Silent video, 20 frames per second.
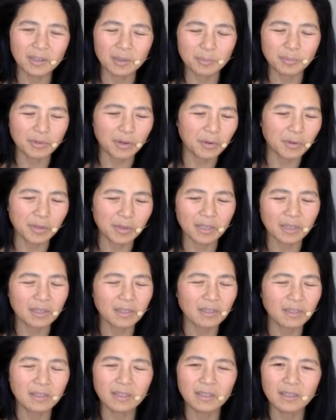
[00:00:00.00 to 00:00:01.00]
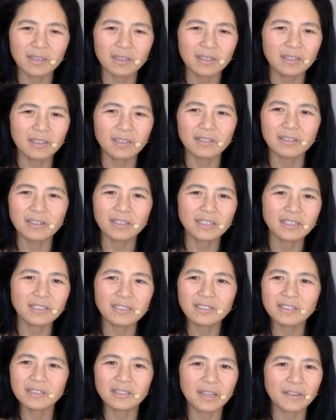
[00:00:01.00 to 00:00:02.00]
are broken, you know, and I
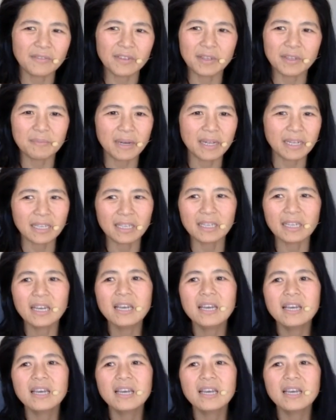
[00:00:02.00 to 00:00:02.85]
just don't have any money.